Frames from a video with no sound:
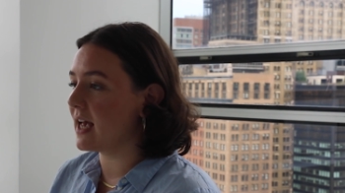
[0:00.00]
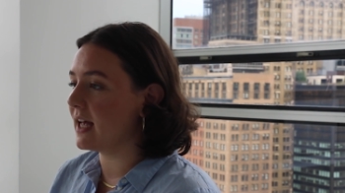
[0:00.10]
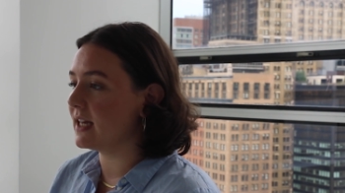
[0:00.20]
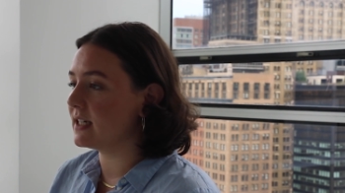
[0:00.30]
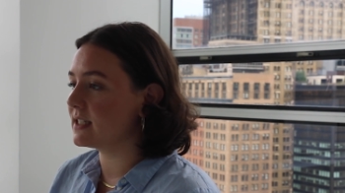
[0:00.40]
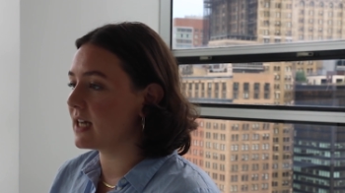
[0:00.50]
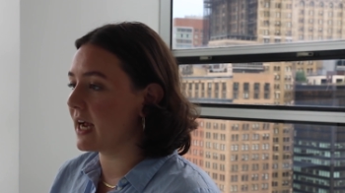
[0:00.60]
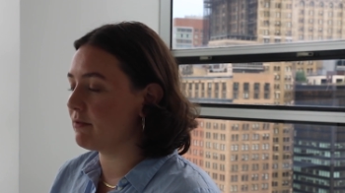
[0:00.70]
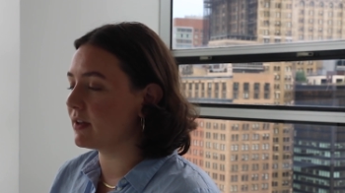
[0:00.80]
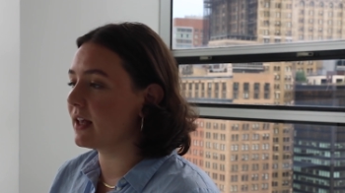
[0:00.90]
And
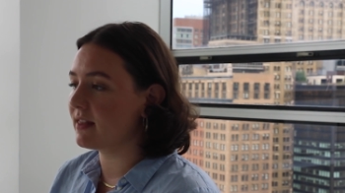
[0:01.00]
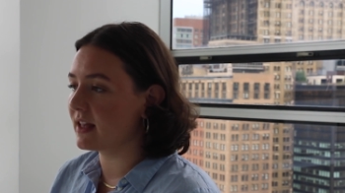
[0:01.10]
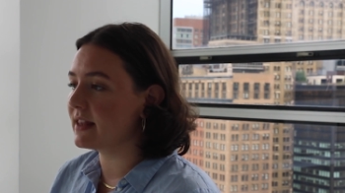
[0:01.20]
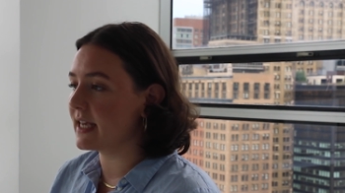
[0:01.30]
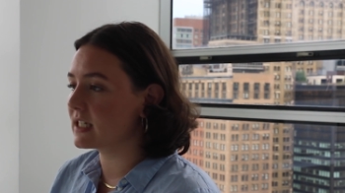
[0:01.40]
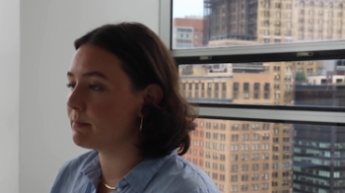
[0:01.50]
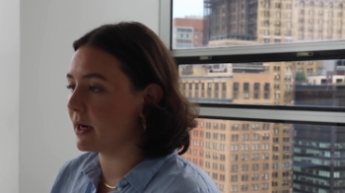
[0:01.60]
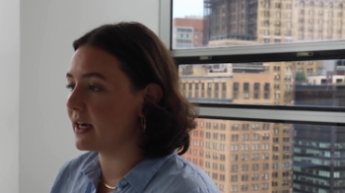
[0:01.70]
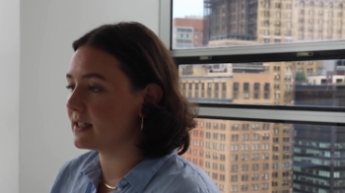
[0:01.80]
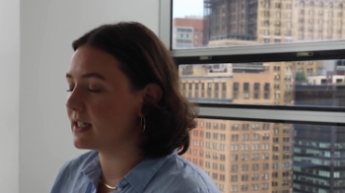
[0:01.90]
I really think the
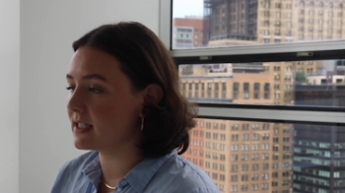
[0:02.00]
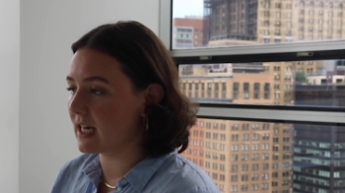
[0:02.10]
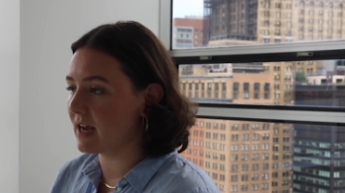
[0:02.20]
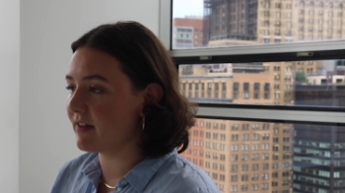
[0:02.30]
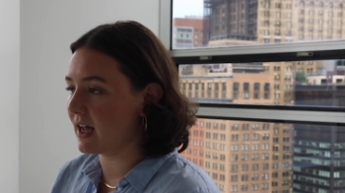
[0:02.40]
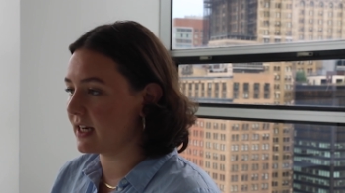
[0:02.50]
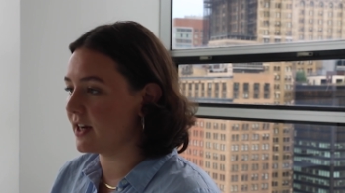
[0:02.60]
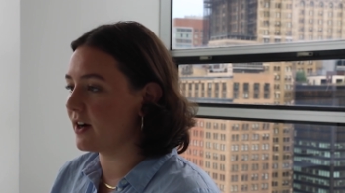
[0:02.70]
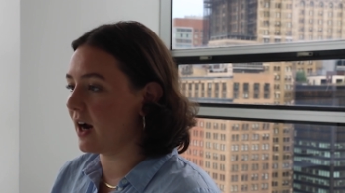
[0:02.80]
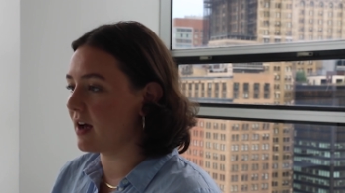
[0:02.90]
experiences that I've had
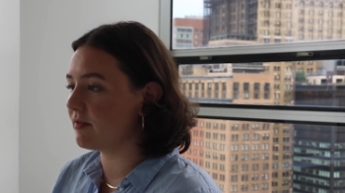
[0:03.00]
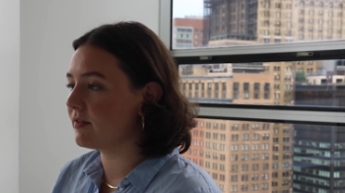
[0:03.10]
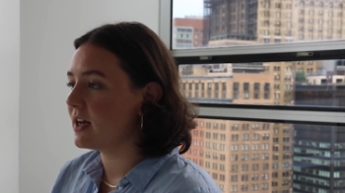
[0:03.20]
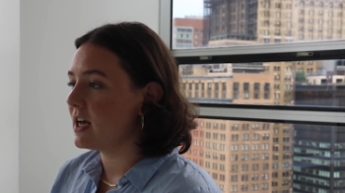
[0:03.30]
here have